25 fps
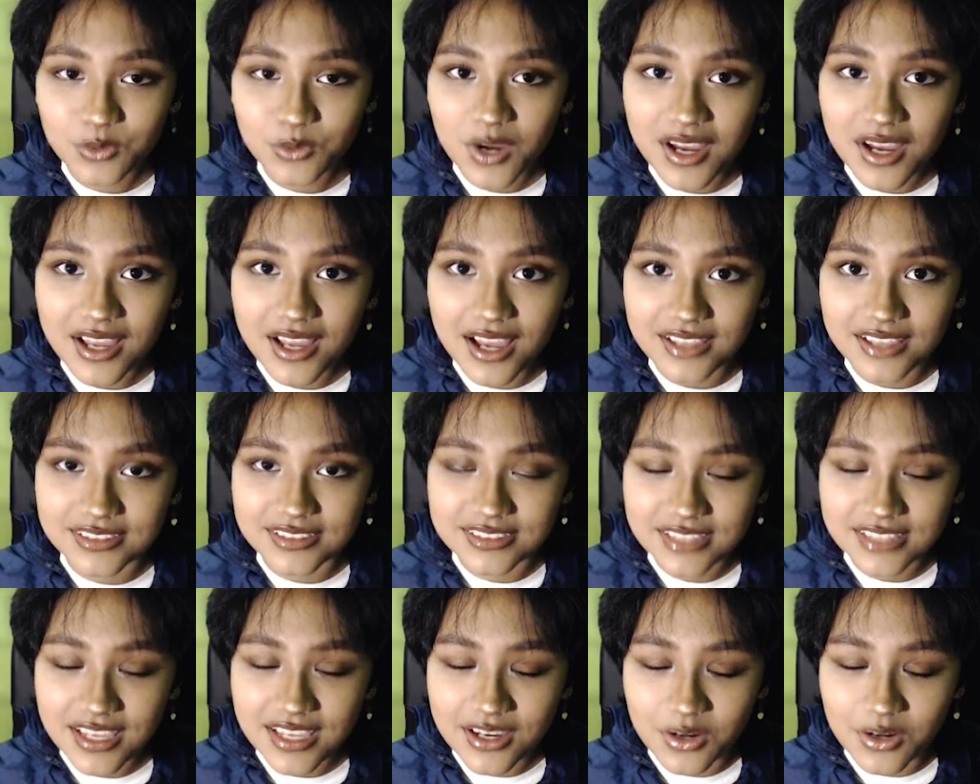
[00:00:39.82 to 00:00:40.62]
is why I
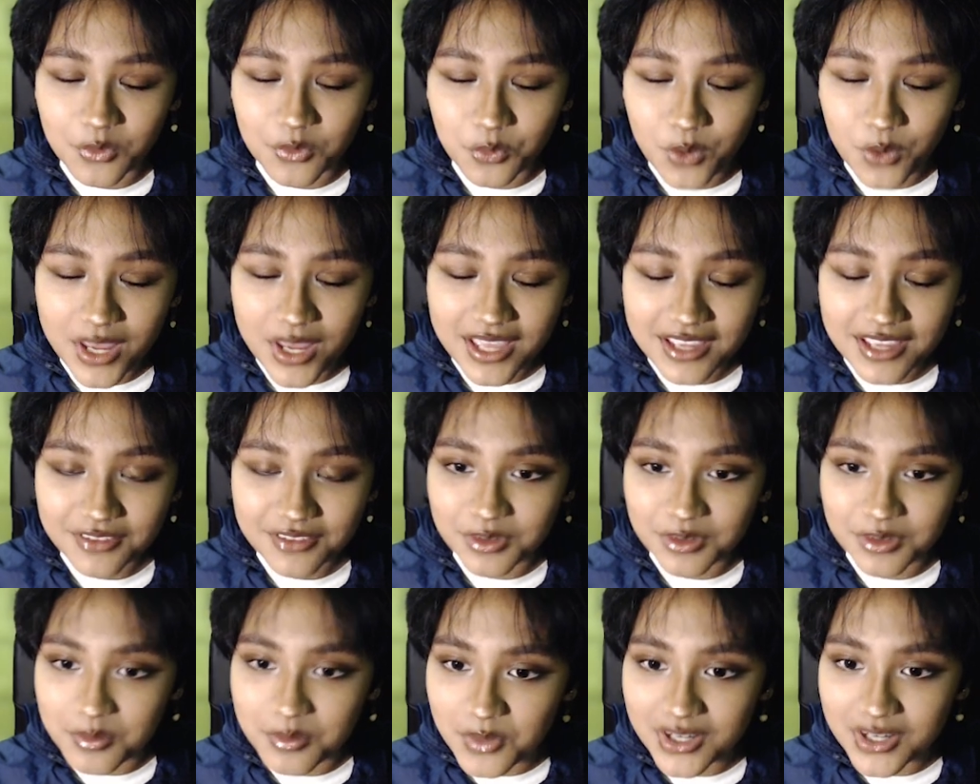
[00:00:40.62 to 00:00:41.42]
stay away
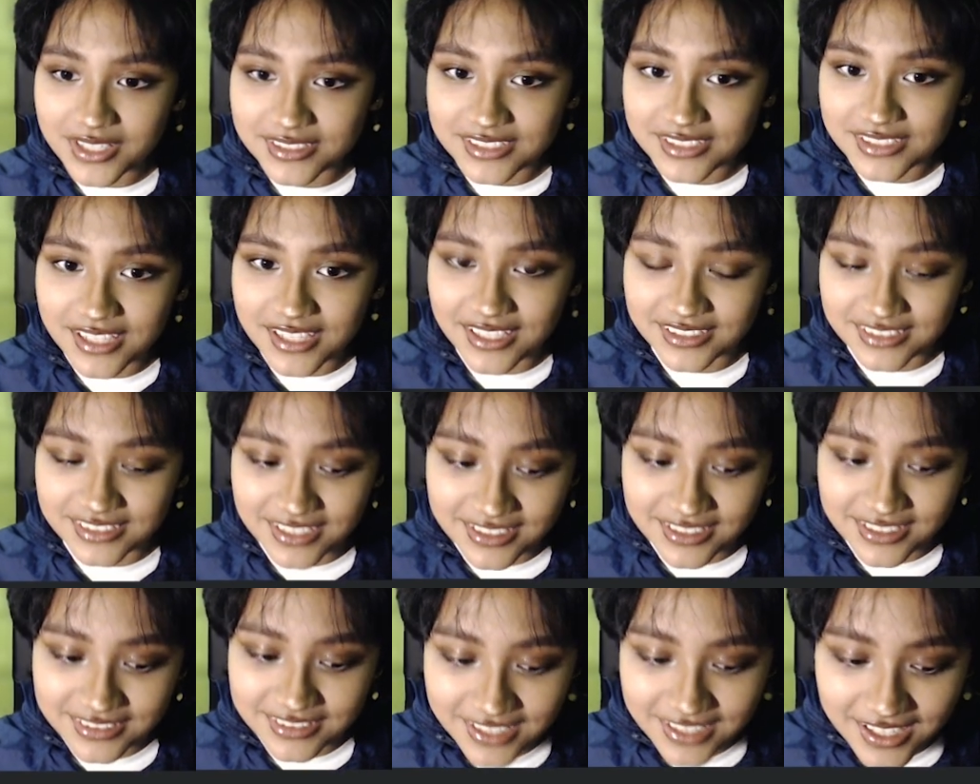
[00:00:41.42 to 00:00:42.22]
from British
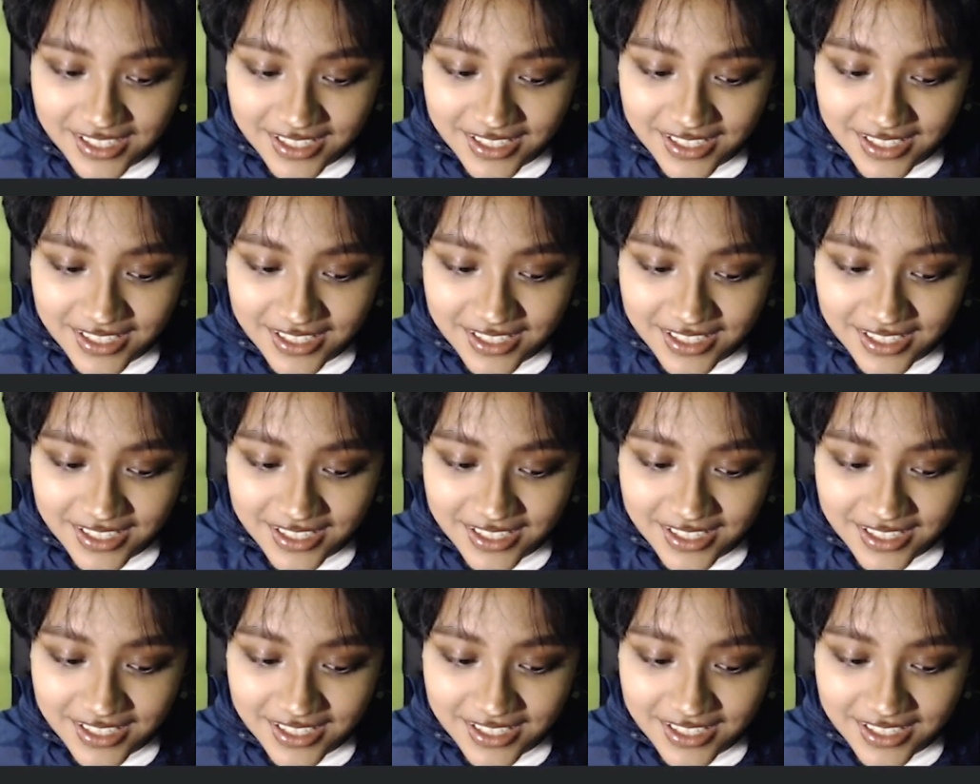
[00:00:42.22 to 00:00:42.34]
accents,